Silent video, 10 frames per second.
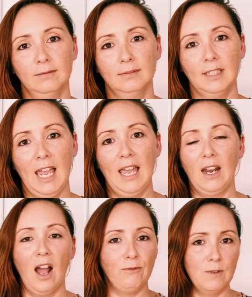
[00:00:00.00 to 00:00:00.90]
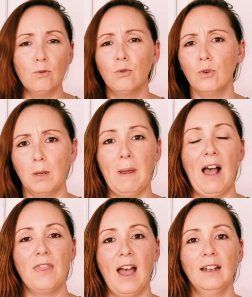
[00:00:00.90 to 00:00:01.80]
And I feel good
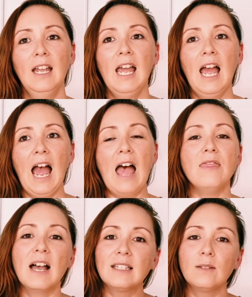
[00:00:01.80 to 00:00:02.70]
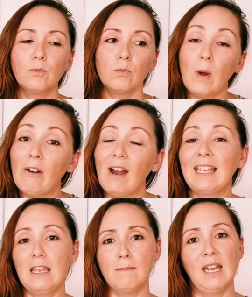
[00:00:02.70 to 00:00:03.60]
about that. And that's where I
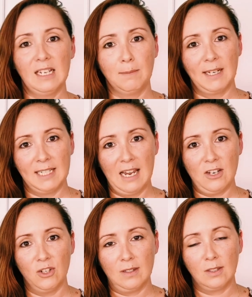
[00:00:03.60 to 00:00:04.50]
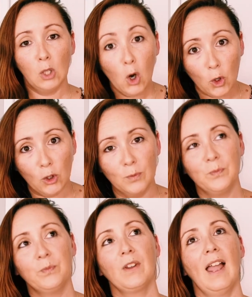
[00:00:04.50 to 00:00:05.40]
keep my expectations low.
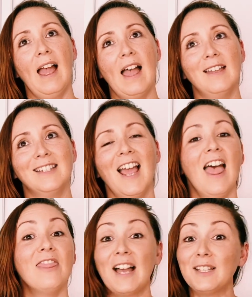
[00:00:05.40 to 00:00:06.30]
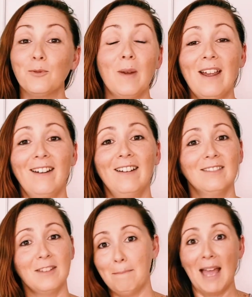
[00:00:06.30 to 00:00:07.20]
And that's where
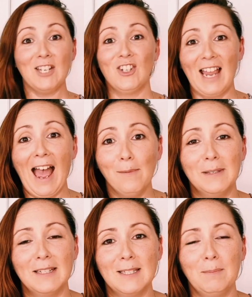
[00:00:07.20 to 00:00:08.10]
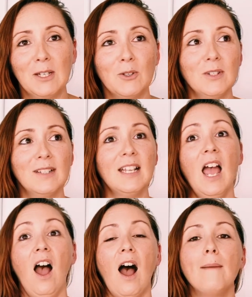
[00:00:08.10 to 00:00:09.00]
the magic happens, because
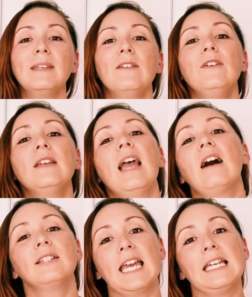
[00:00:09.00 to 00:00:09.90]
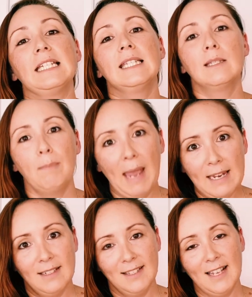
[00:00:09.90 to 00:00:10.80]
I'm giving our days
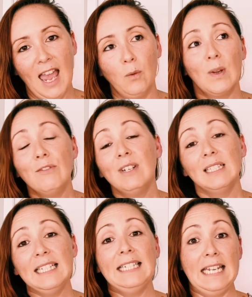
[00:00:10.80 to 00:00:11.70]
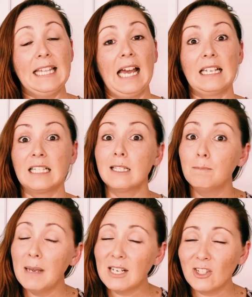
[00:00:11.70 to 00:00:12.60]
space. And we really need that,
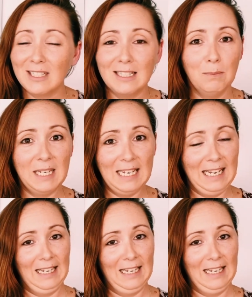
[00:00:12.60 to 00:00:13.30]
especially in the beginning.